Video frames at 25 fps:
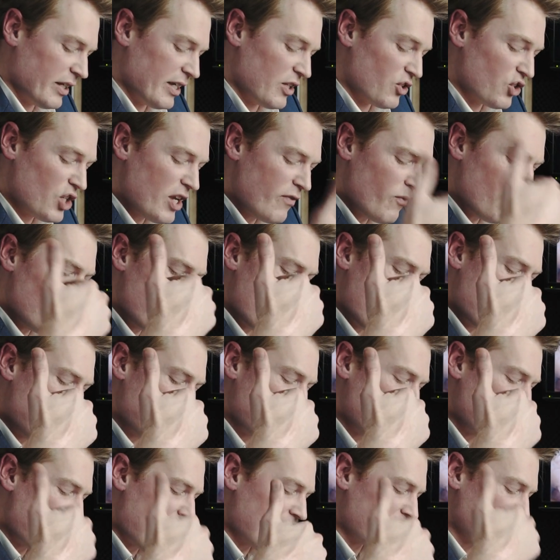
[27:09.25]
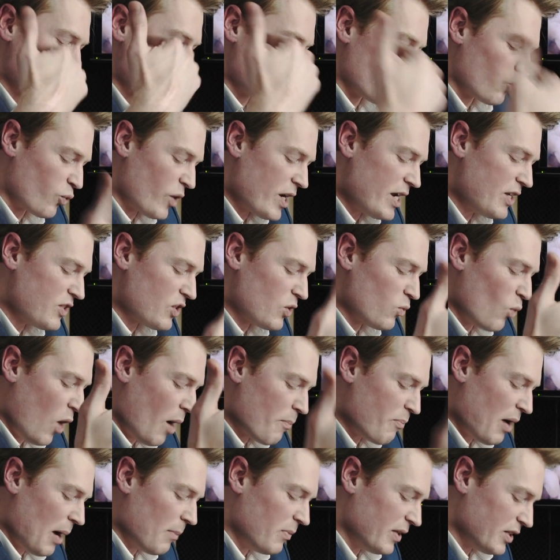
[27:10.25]
And she even pointed them out as the reason why
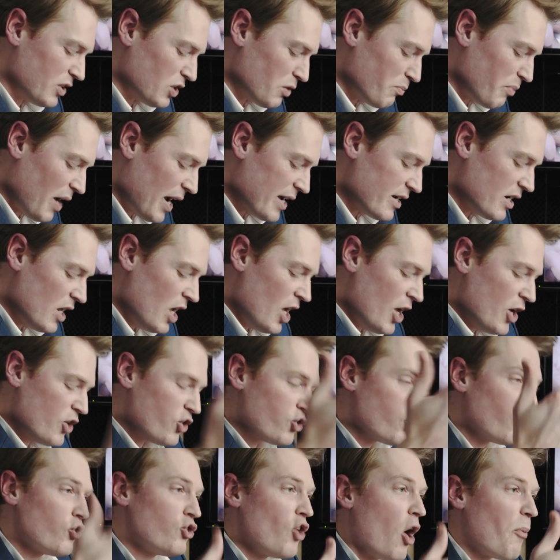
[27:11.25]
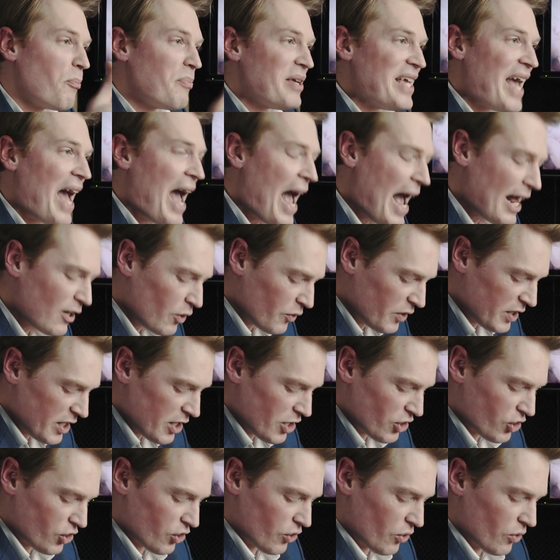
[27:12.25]
public debate should not be had on the
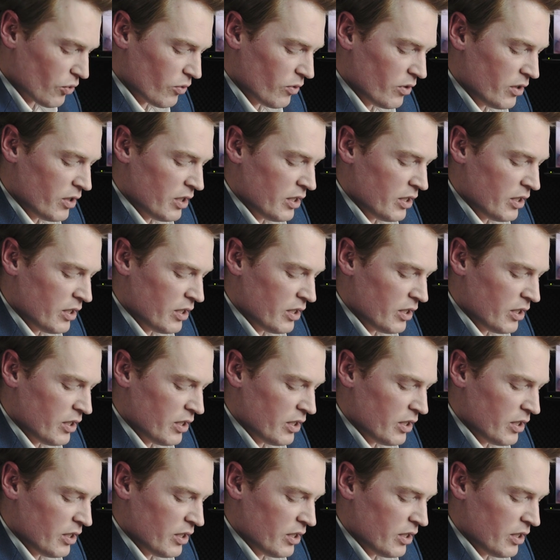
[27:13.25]
issue.